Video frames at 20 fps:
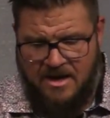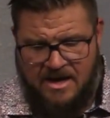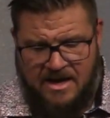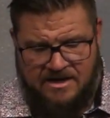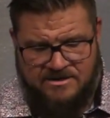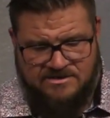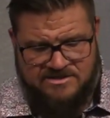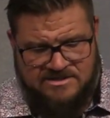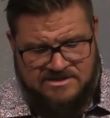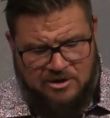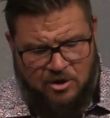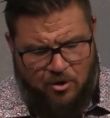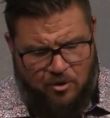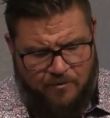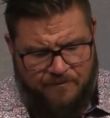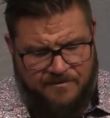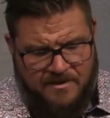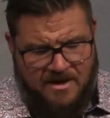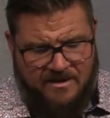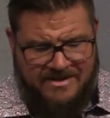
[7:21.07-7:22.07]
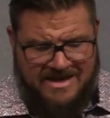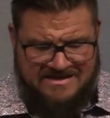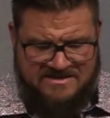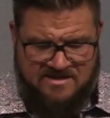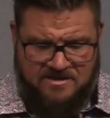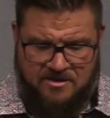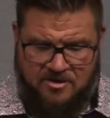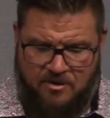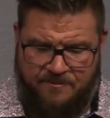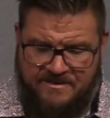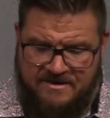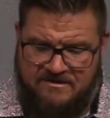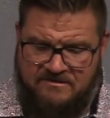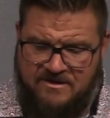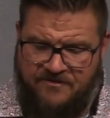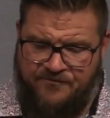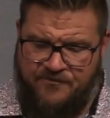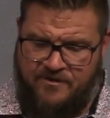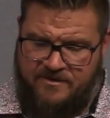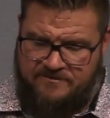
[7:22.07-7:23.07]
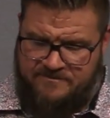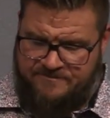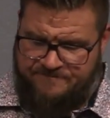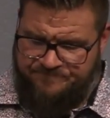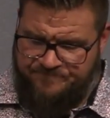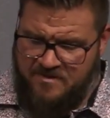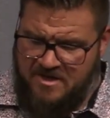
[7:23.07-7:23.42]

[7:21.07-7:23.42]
And so that's a little bit different.